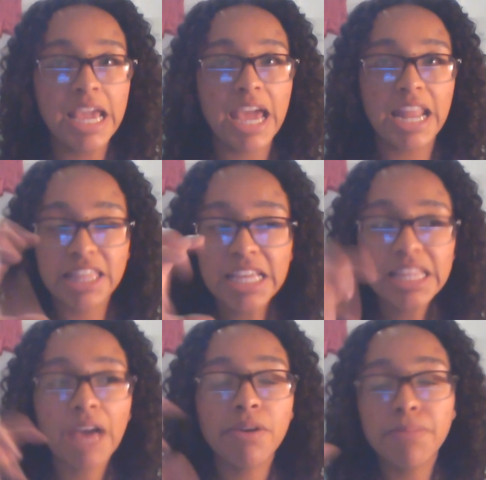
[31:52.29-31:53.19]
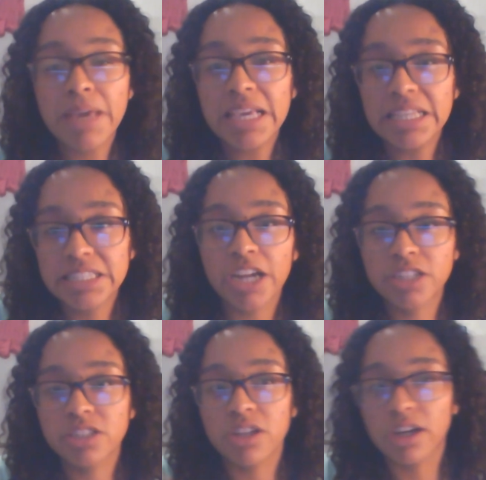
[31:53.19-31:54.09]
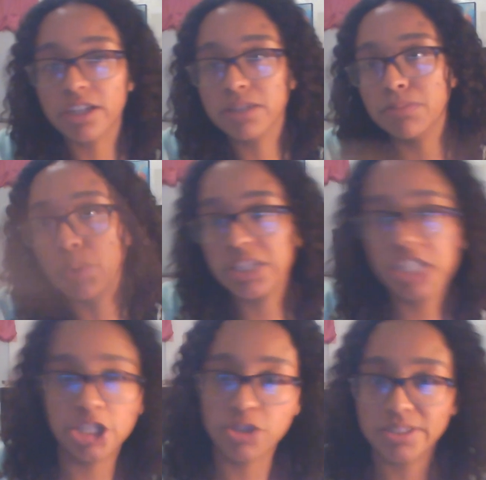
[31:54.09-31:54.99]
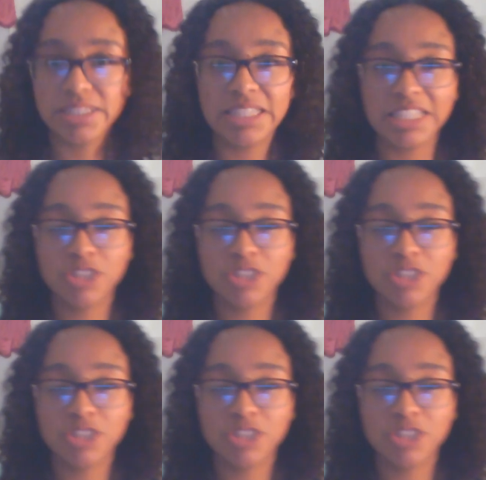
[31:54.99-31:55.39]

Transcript: And I think that would make his character arc more interesting.